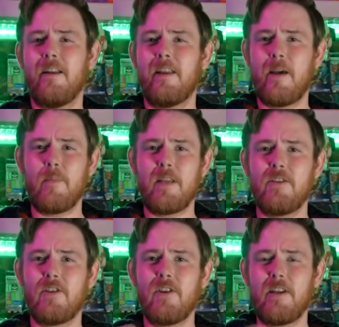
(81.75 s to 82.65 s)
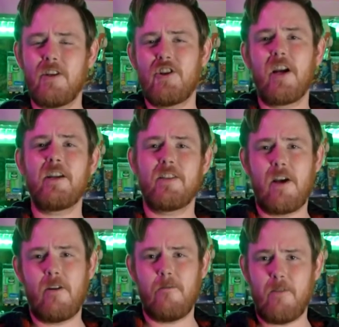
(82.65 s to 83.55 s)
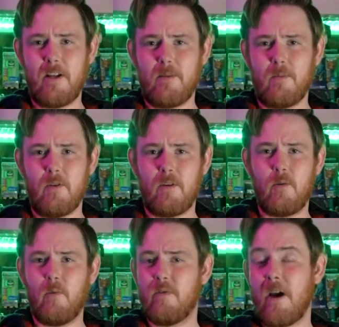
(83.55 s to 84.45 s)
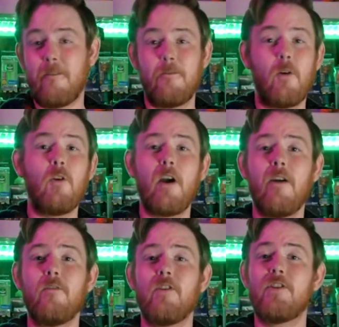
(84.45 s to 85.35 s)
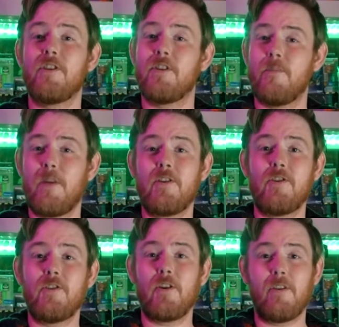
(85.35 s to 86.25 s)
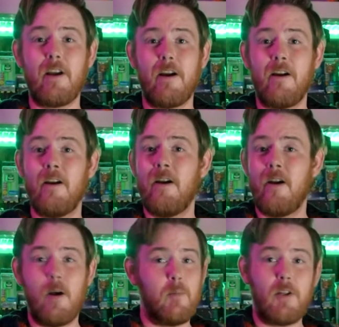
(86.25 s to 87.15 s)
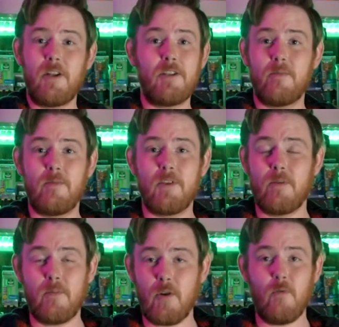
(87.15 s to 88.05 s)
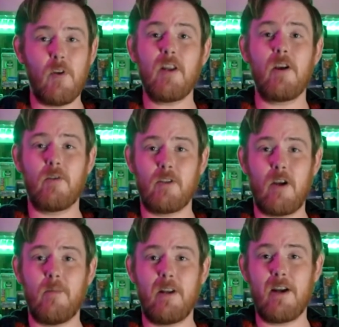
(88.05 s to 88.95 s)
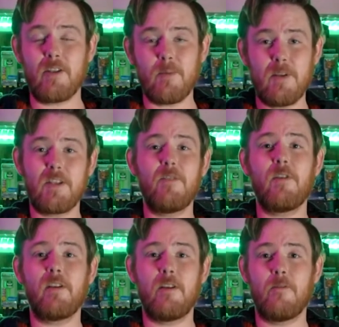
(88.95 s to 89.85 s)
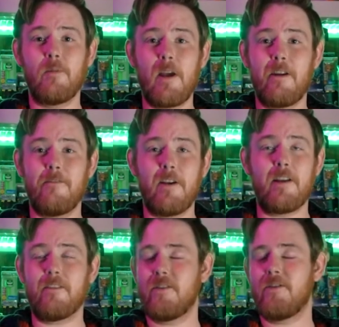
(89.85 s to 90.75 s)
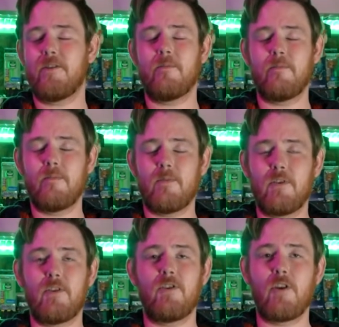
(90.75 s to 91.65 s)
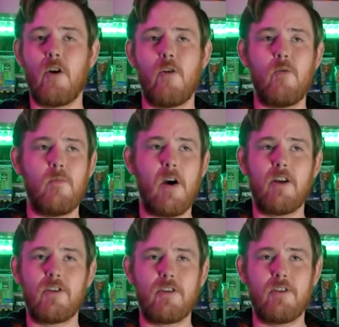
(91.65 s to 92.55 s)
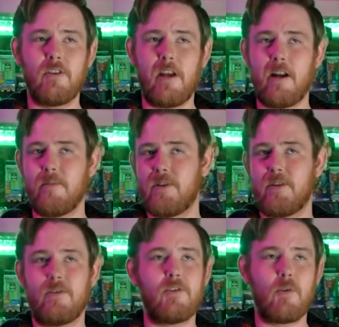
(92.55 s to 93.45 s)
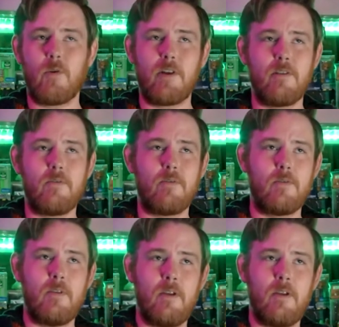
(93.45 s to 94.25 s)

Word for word: That means you need to check us out on Facebook. We've got full coverage and some pictures on there, plus some new videos coming out specifically from that event. There's so much that I'm still sorting through.